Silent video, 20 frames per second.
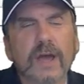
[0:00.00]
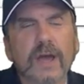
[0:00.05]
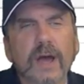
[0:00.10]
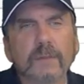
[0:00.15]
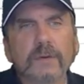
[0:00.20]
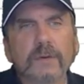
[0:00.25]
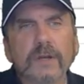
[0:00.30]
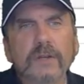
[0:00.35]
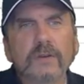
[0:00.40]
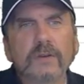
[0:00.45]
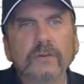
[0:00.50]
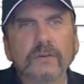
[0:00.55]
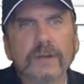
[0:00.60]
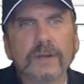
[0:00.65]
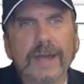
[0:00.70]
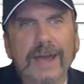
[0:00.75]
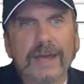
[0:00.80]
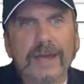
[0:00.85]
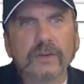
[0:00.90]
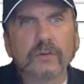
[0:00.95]
I'm going to use
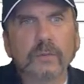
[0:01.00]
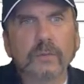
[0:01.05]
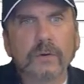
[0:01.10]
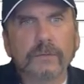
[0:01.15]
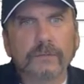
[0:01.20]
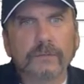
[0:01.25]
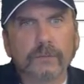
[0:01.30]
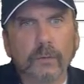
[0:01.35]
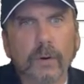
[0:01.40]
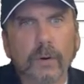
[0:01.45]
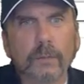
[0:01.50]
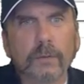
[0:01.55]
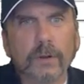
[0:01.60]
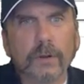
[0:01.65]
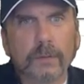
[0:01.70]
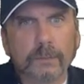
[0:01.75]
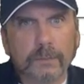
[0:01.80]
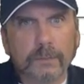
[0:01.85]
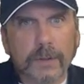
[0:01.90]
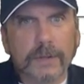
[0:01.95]
an actual
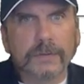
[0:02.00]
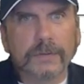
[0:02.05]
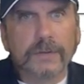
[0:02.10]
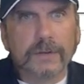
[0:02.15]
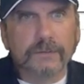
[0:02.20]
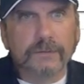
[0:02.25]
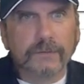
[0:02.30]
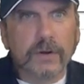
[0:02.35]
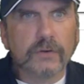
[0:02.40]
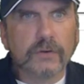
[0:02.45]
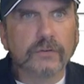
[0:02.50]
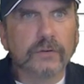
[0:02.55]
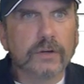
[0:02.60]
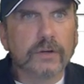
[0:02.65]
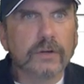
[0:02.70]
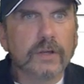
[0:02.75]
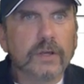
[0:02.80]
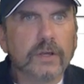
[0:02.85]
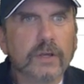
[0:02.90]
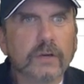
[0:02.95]
formal Python
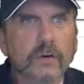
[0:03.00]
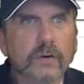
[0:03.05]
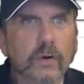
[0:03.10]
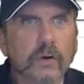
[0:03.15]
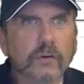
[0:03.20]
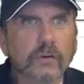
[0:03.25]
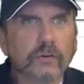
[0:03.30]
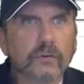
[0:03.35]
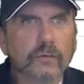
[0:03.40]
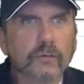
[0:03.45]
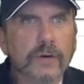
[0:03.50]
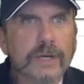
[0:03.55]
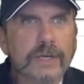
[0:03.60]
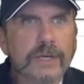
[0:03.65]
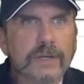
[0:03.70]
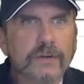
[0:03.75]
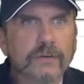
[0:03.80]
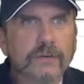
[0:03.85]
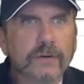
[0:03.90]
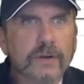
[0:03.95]
function called
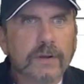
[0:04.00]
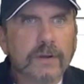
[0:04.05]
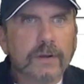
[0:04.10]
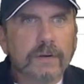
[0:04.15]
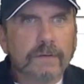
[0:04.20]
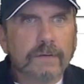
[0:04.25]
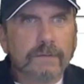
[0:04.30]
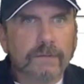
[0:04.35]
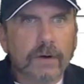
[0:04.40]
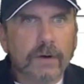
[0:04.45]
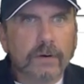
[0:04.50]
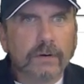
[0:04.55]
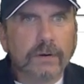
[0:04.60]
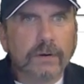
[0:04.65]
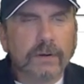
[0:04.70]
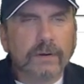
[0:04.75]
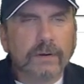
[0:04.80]
transfunc.